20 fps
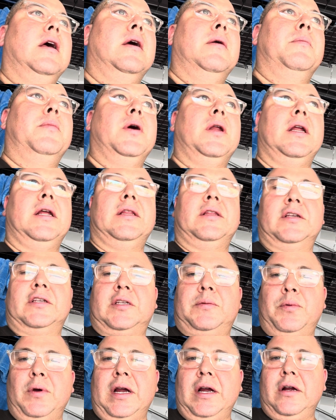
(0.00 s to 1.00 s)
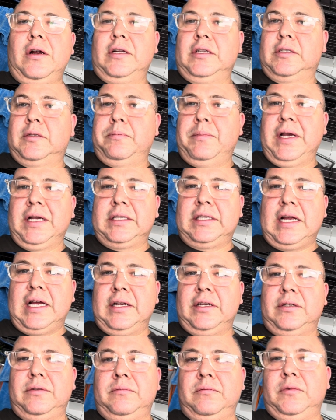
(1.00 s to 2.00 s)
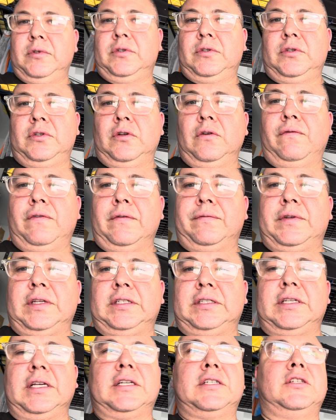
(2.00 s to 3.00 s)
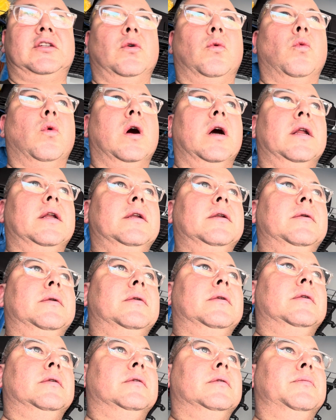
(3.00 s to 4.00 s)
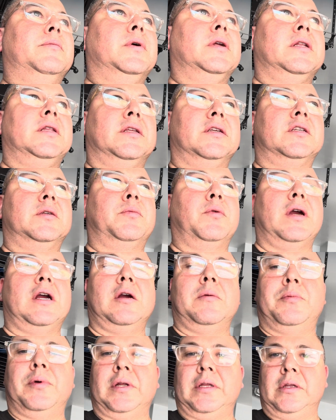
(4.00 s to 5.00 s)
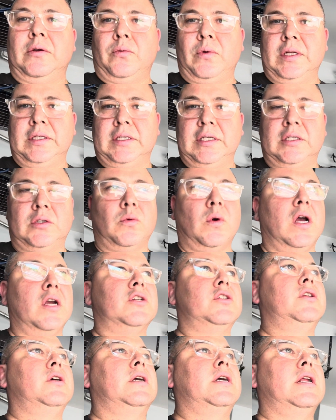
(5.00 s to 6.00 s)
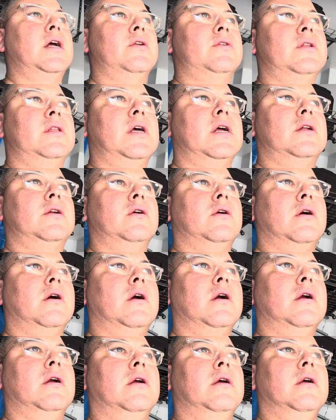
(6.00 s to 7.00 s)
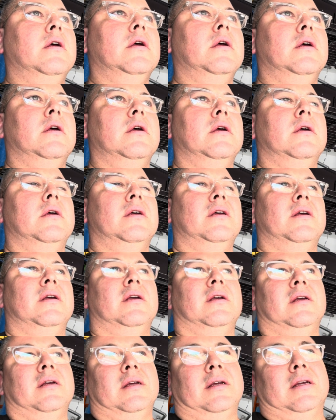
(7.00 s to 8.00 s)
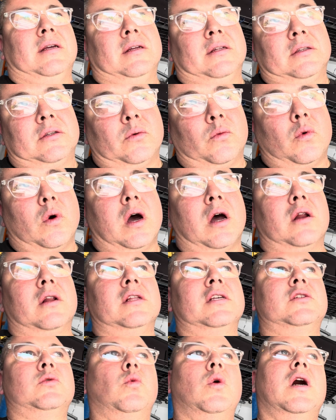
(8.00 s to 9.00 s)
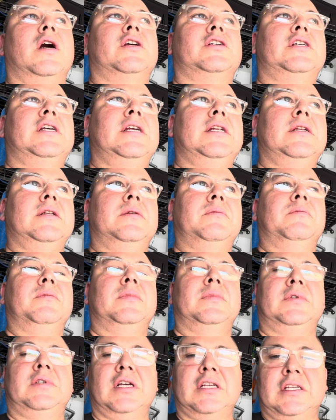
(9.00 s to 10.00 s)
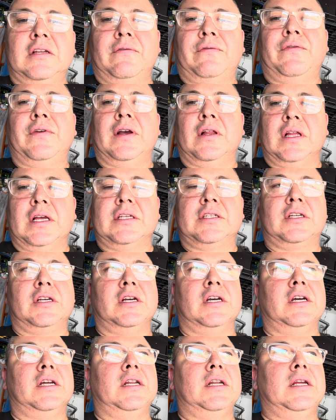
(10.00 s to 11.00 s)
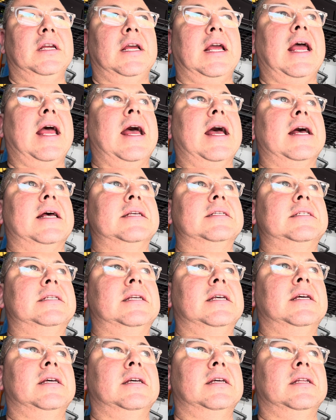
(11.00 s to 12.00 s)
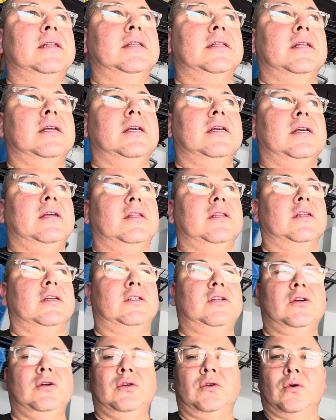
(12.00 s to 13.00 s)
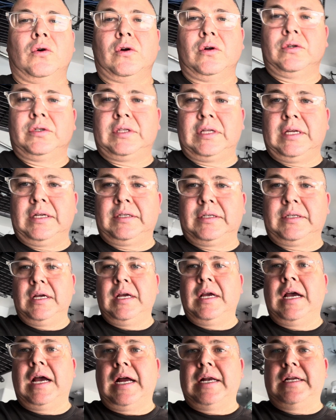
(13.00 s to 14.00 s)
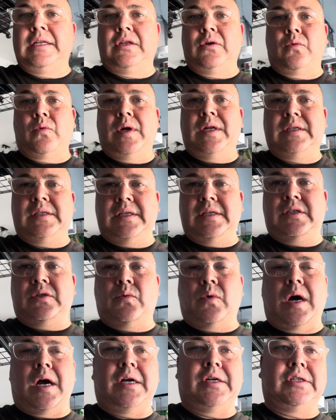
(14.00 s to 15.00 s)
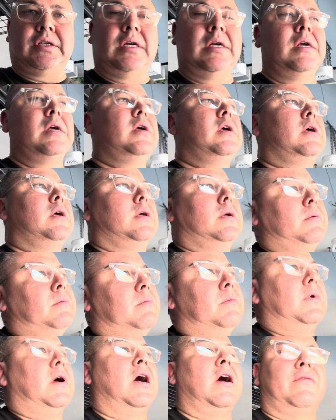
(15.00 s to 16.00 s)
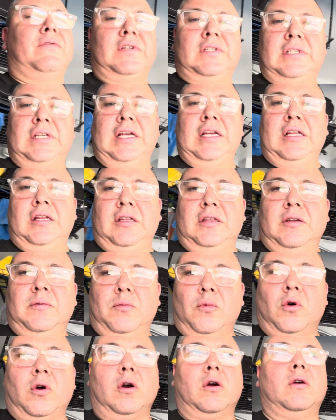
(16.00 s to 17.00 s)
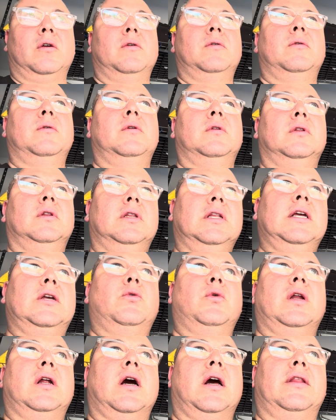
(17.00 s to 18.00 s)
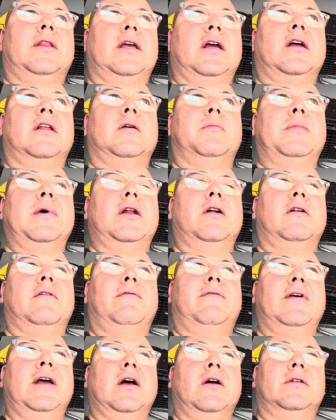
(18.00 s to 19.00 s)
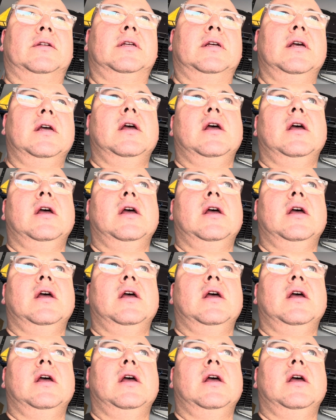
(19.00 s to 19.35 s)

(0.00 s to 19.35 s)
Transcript: Put it in the sprayer. It's mixed at 256:1. Put it in the sprayer, put it in the rinseless wash. Took it out to that car. The waterless washing doesn't feel as good as the 2 doors that I did the rinseless wash. Obviously, the more liquid on there, the better it felt.